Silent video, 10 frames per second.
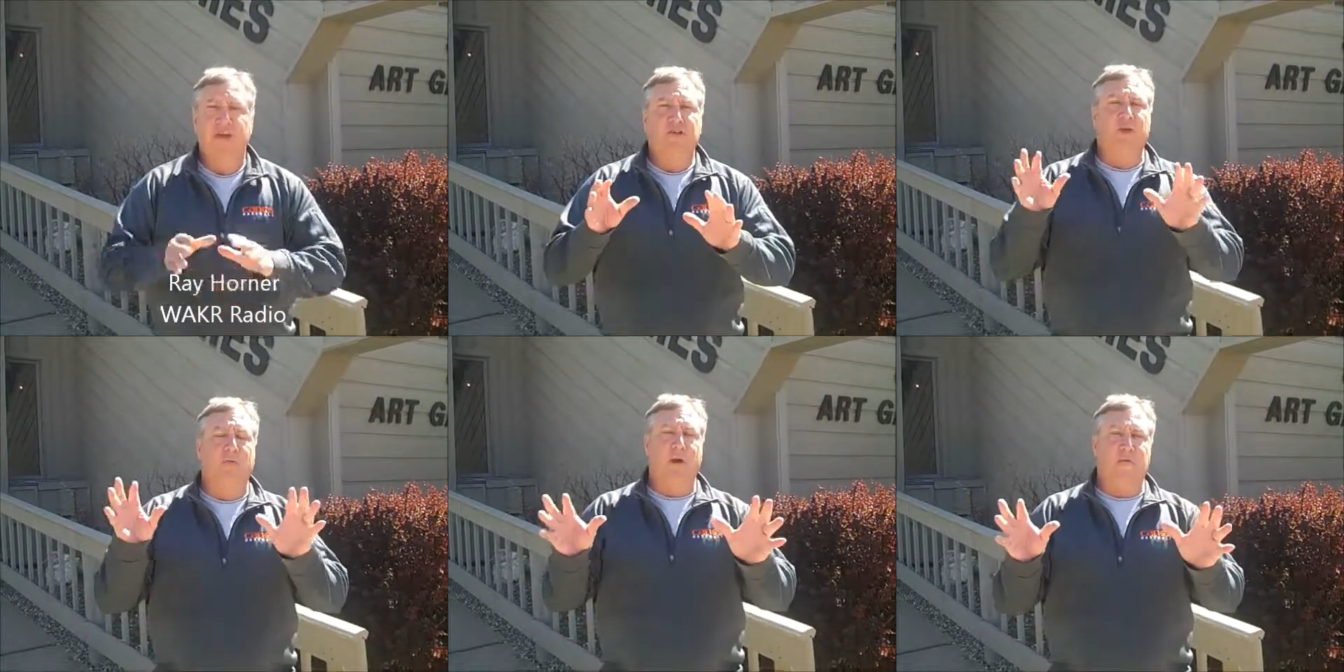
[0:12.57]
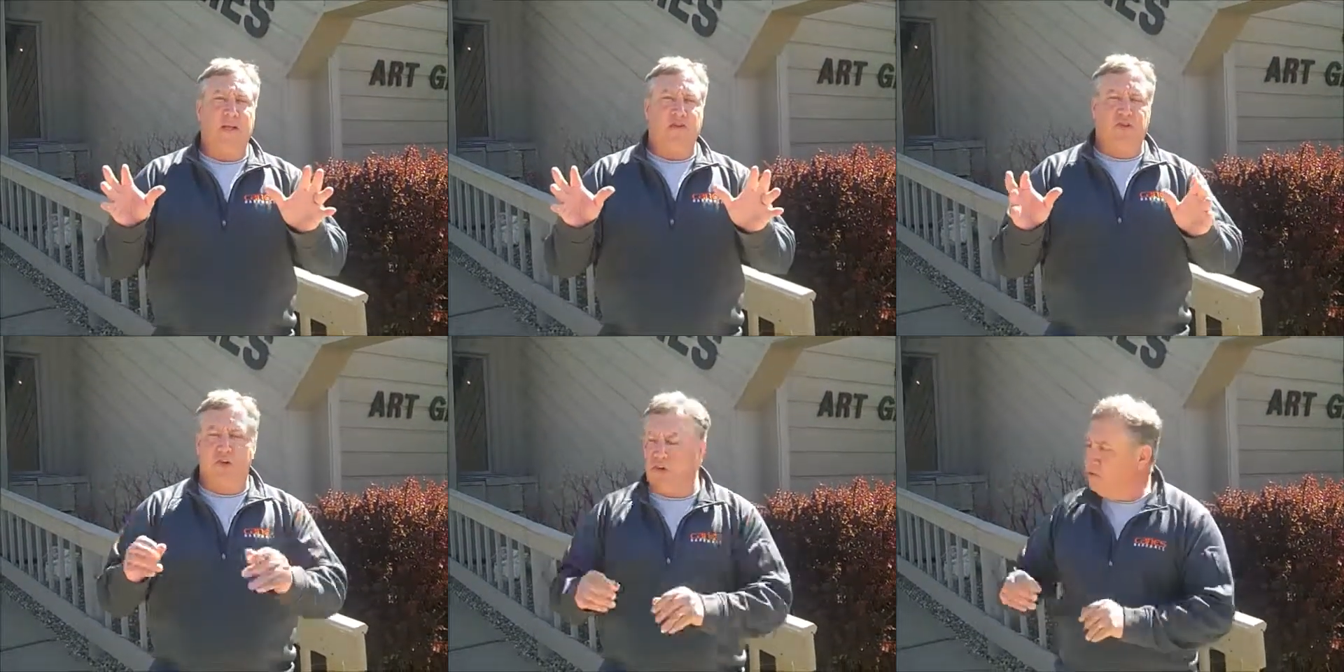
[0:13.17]
Terrific
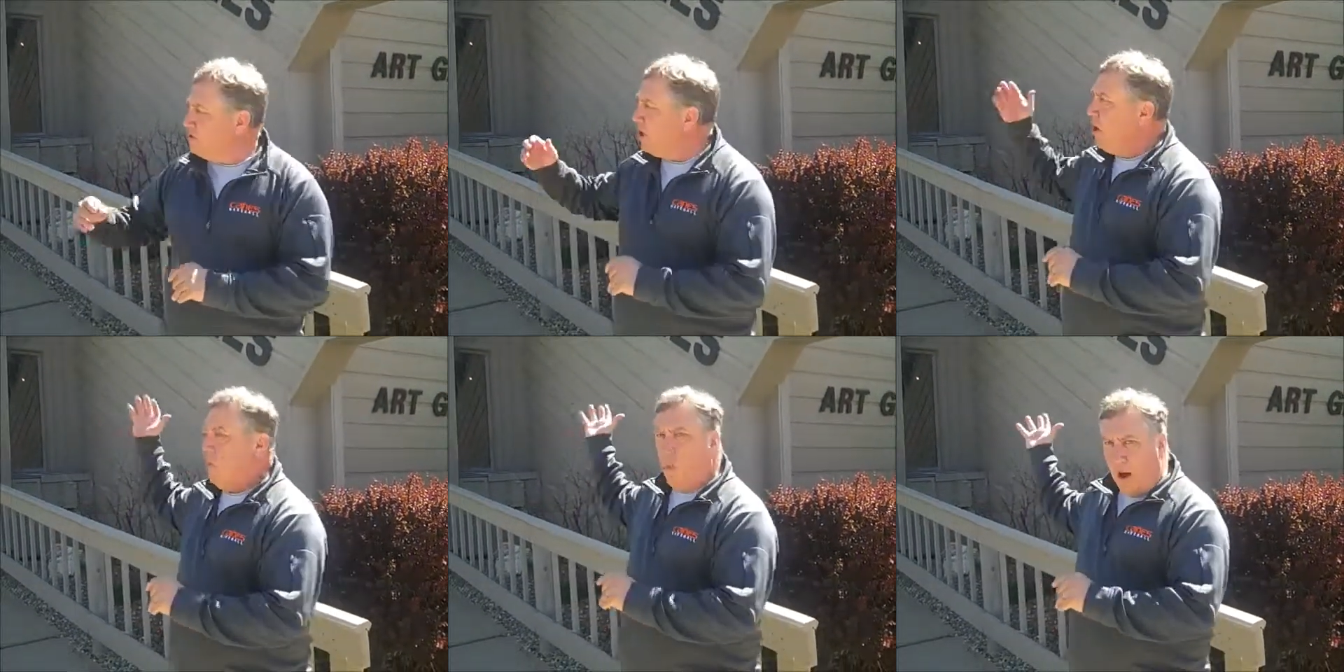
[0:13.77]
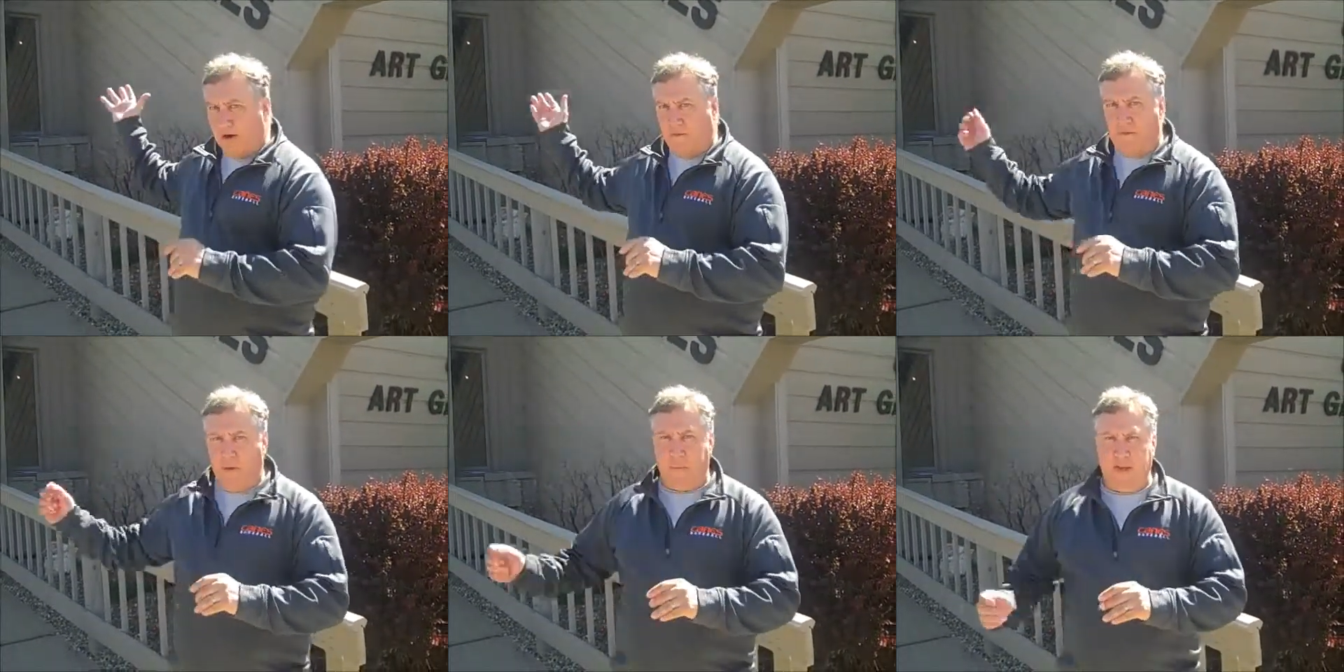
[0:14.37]
students,
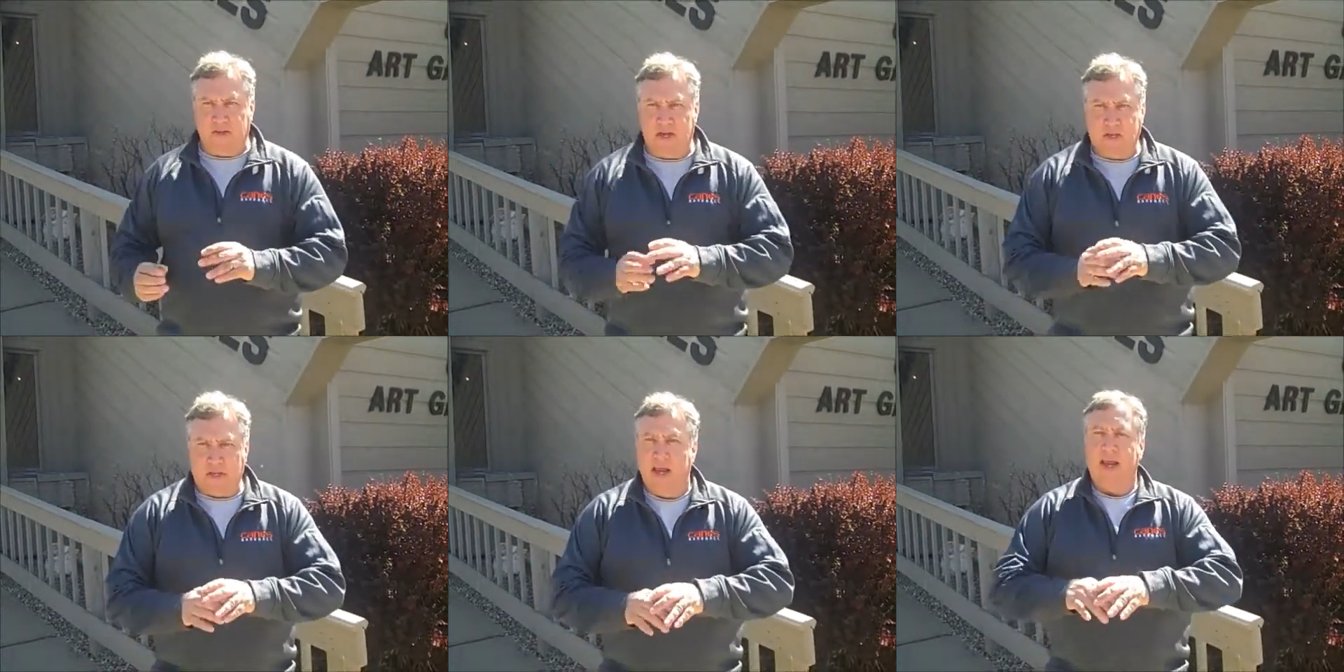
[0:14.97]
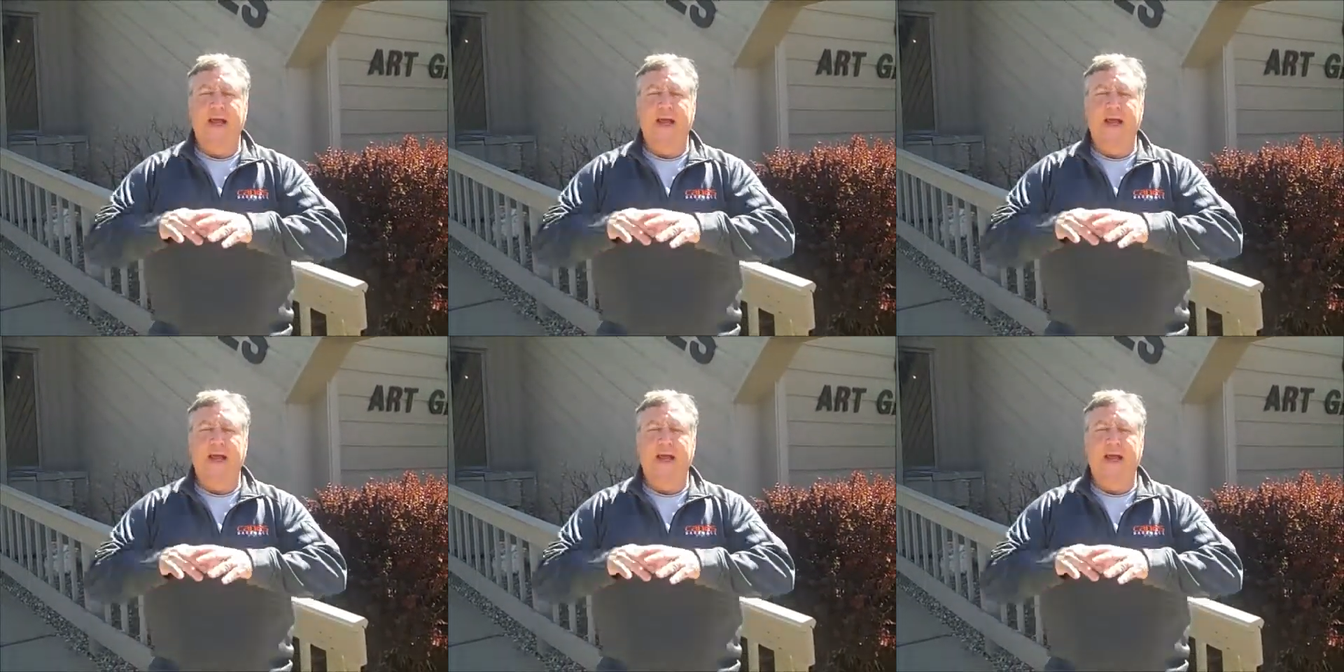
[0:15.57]
wonderful business.